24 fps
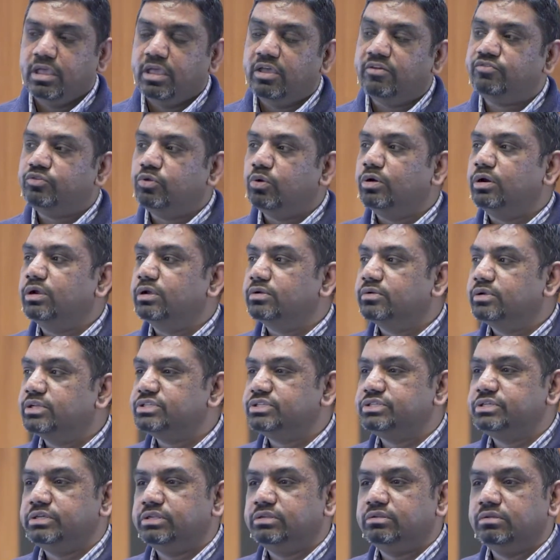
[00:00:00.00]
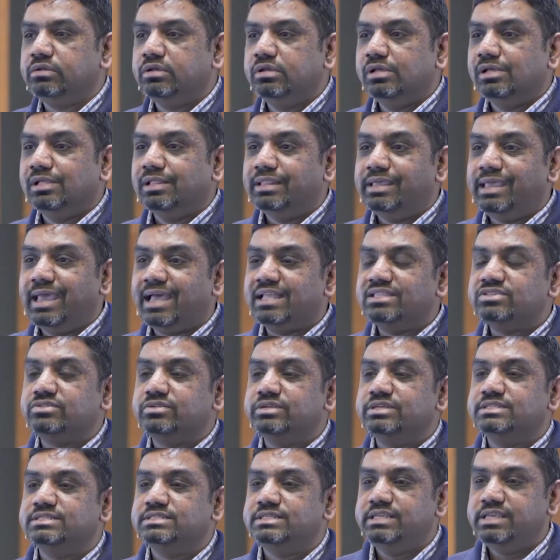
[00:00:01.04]
If you're a Christian, the answer
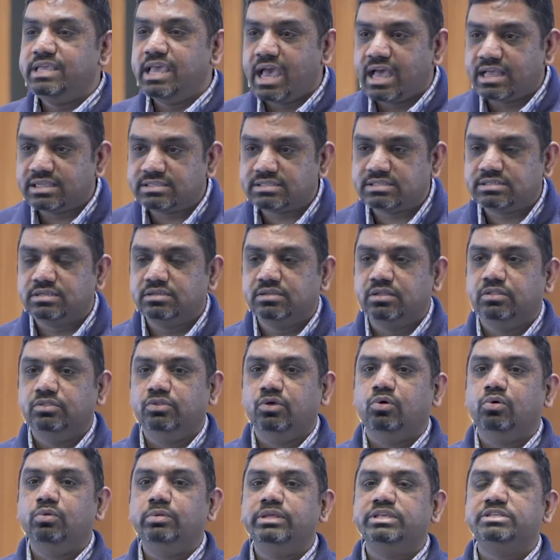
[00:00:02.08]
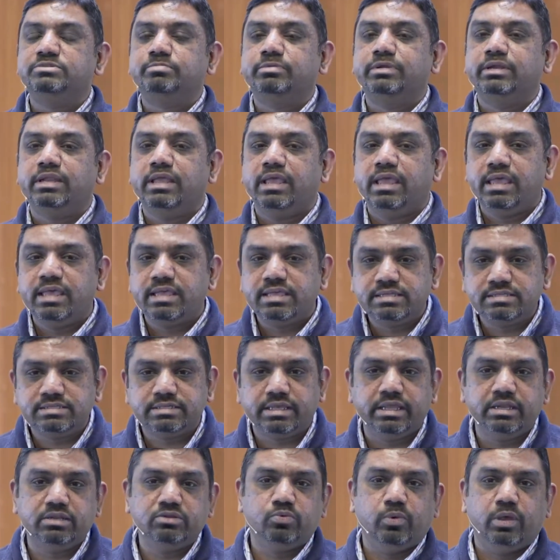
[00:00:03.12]
is yes, the Holy Spirit is
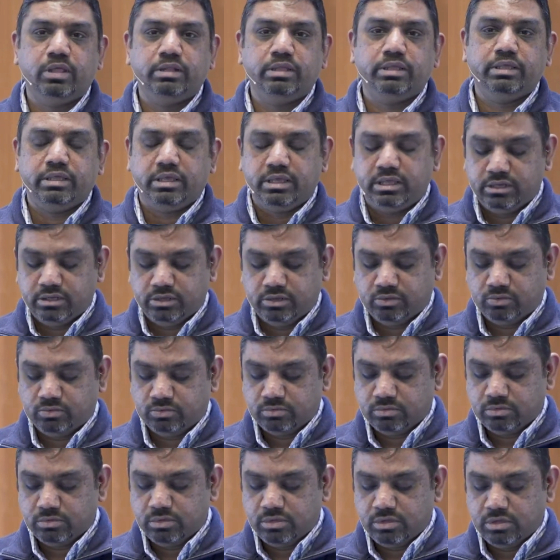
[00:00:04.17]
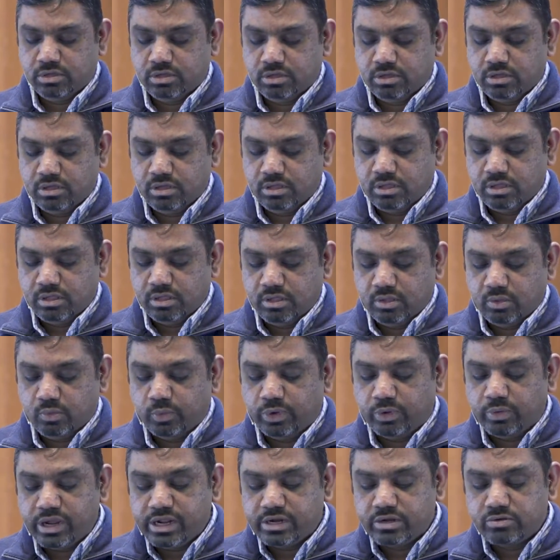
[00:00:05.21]
indwelling in you.
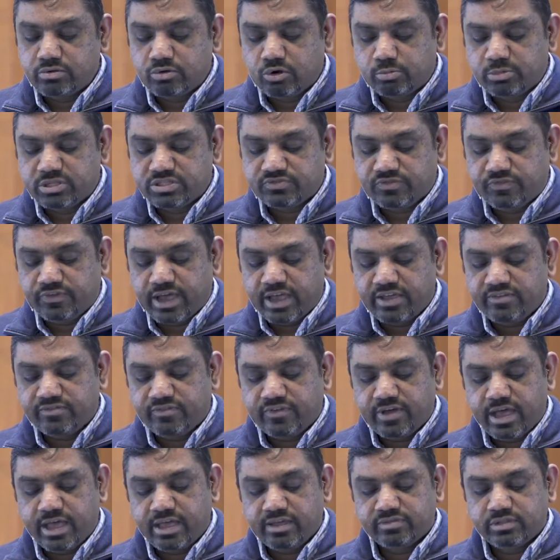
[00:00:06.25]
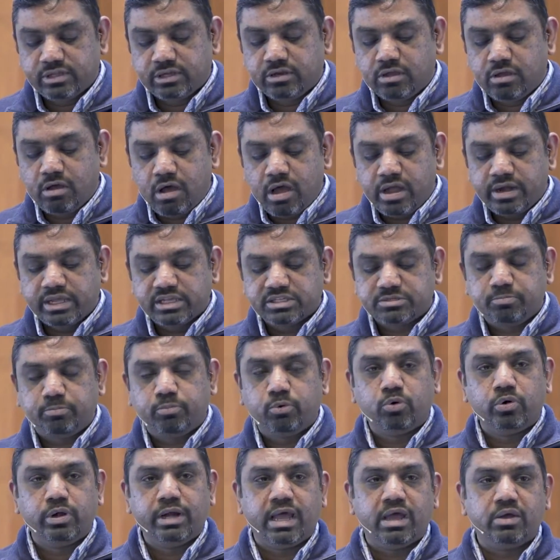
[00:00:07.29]
We read in Romans 5 5 that God has
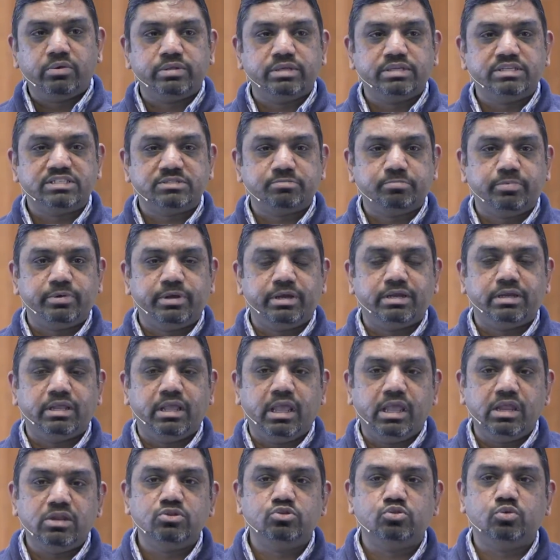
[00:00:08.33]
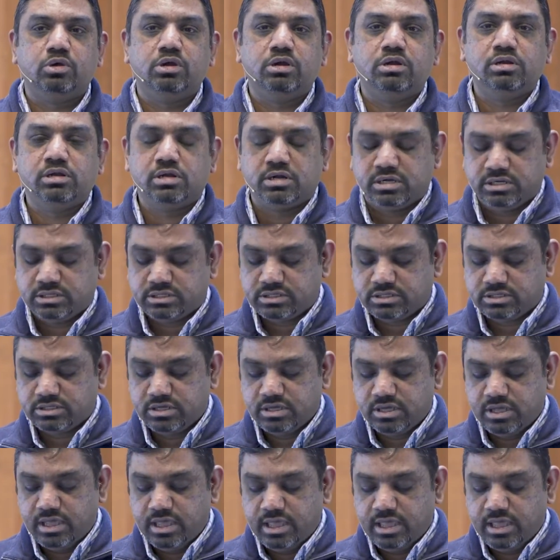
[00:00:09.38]
poured out his Spirit into our hearts.